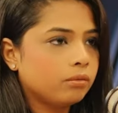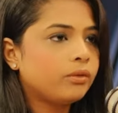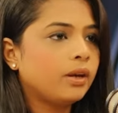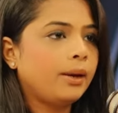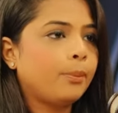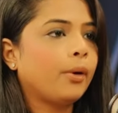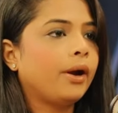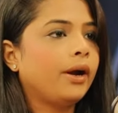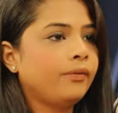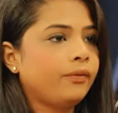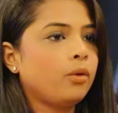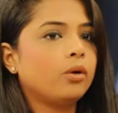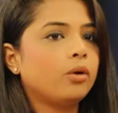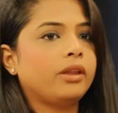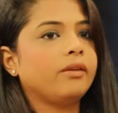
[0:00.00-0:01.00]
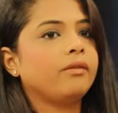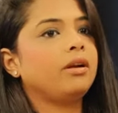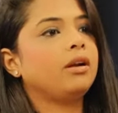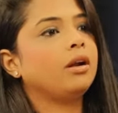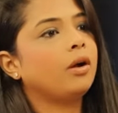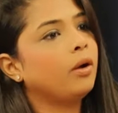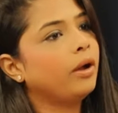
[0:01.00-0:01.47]
3.4, they
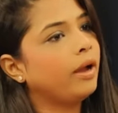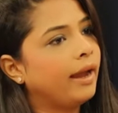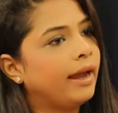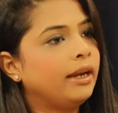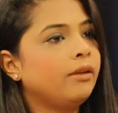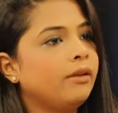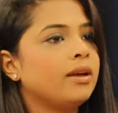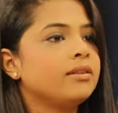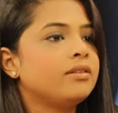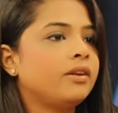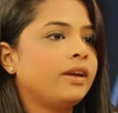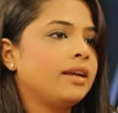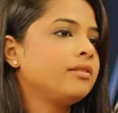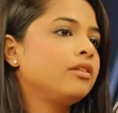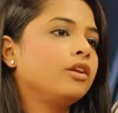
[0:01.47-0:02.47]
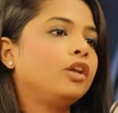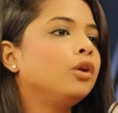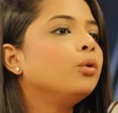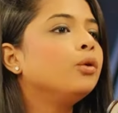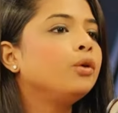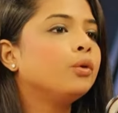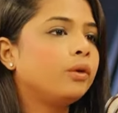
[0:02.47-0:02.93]
will anyways raise the
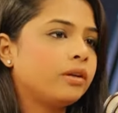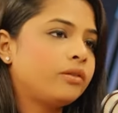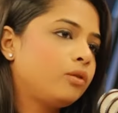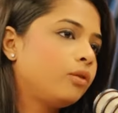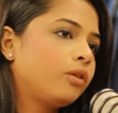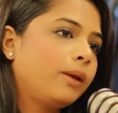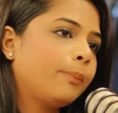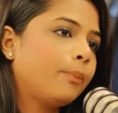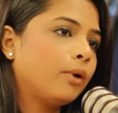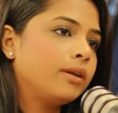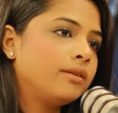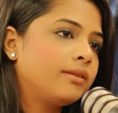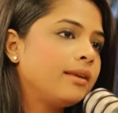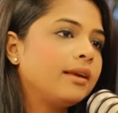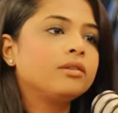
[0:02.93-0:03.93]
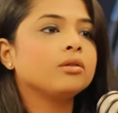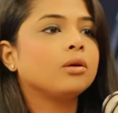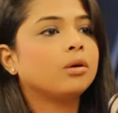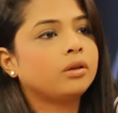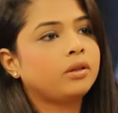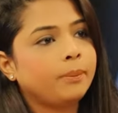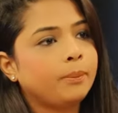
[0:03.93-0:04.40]
new units to 3.6
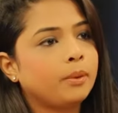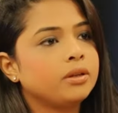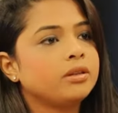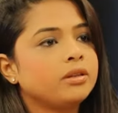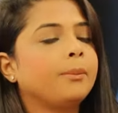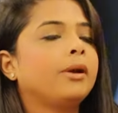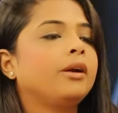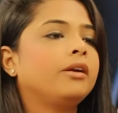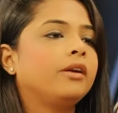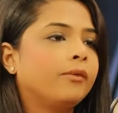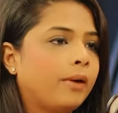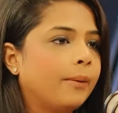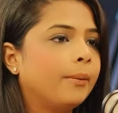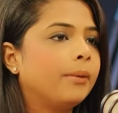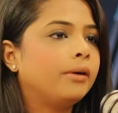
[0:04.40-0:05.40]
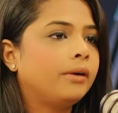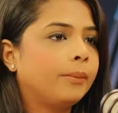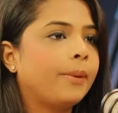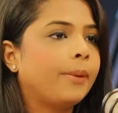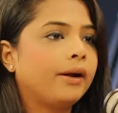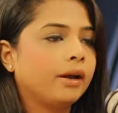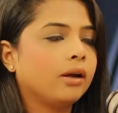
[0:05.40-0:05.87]
or 3.7. So
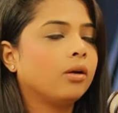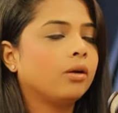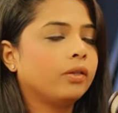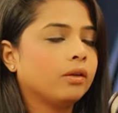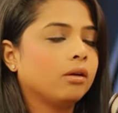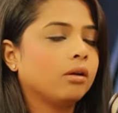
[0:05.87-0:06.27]
that means that